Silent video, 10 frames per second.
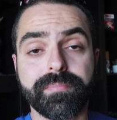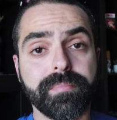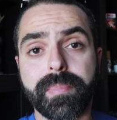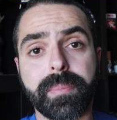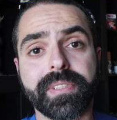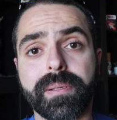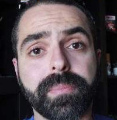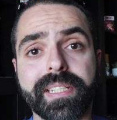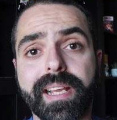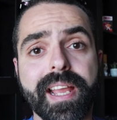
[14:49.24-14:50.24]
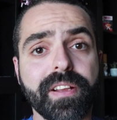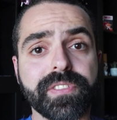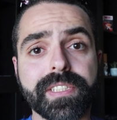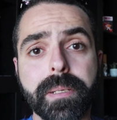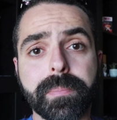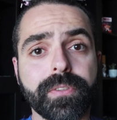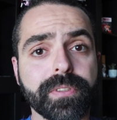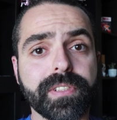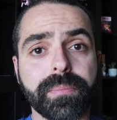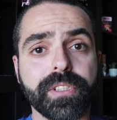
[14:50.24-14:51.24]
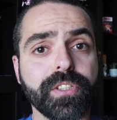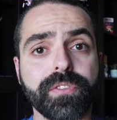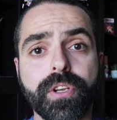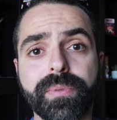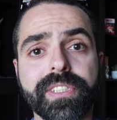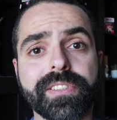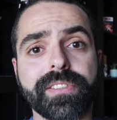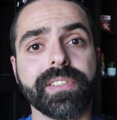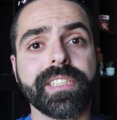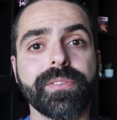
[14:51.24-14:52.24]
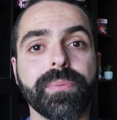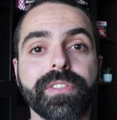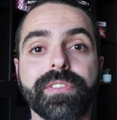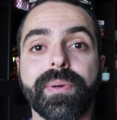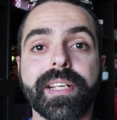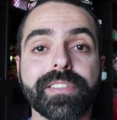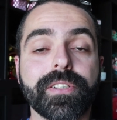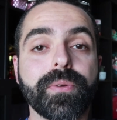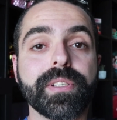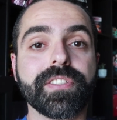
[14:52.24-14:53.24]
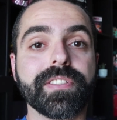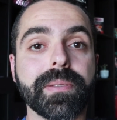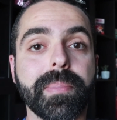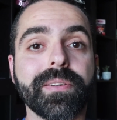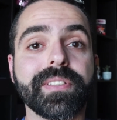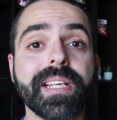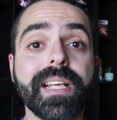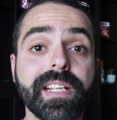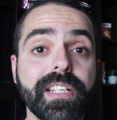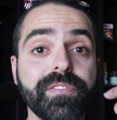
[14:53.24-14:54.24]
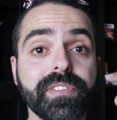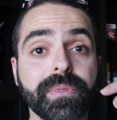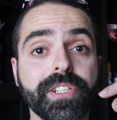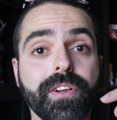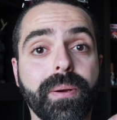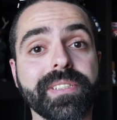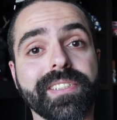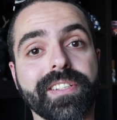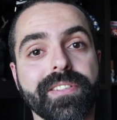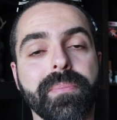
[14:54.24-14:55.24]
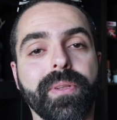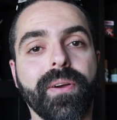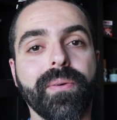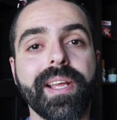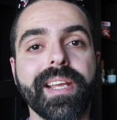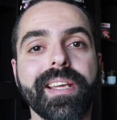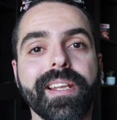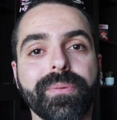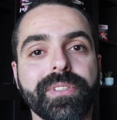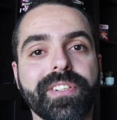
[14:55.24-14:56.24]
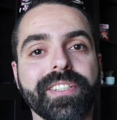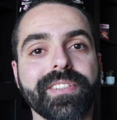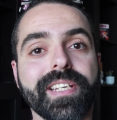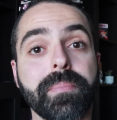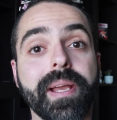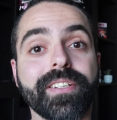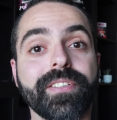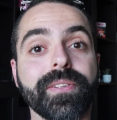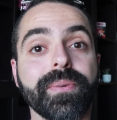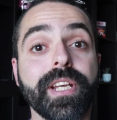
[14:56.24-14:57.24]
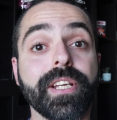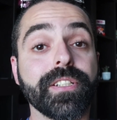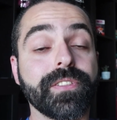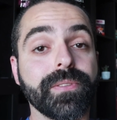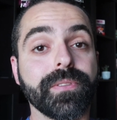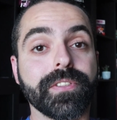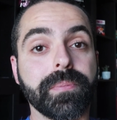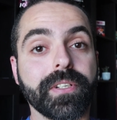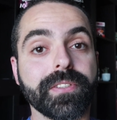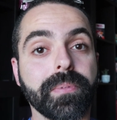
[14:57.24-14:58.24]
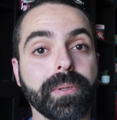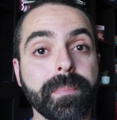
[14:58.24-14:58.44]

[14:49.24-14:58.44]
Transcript: maybe something I have skipped, or something you noticed you need to want to ask questions about, leave them in the comment section below, and I will try to get back to you as soon as possible.